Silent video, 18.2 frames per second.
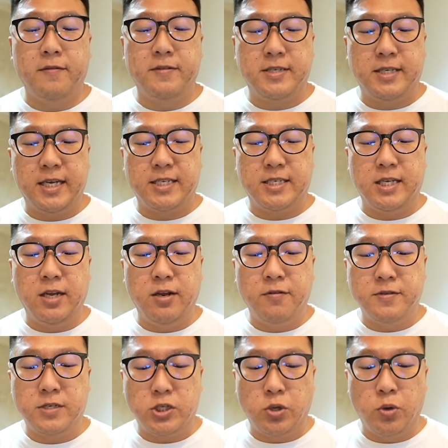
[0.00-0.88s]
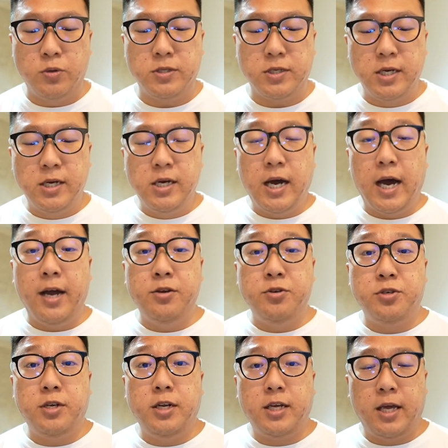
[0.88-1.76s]
of 6 Sinnoh Stones. I
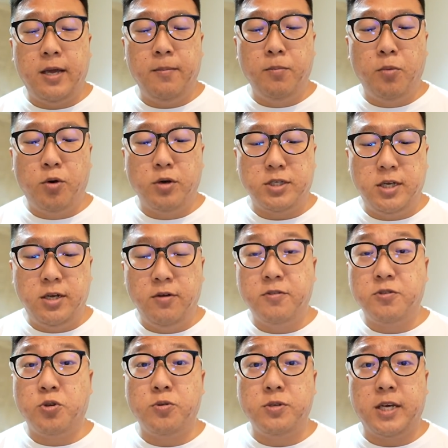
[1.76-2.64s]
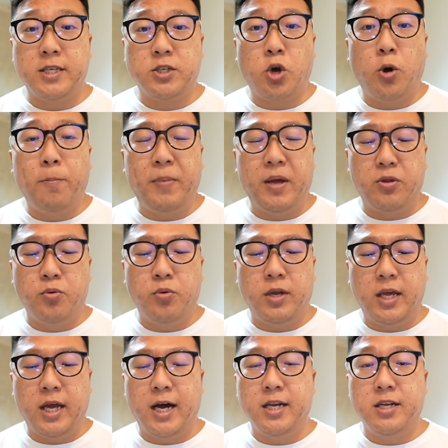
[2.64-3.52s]
usually keep more Sinnoh Stones as compared to
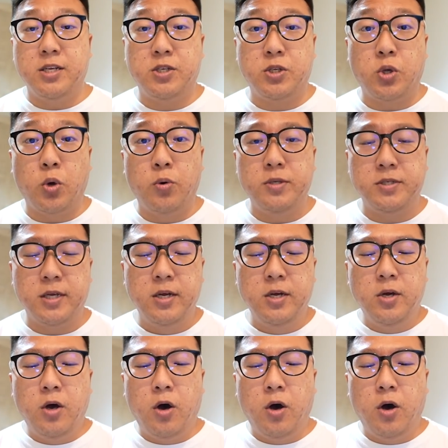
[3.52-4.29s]
the other stones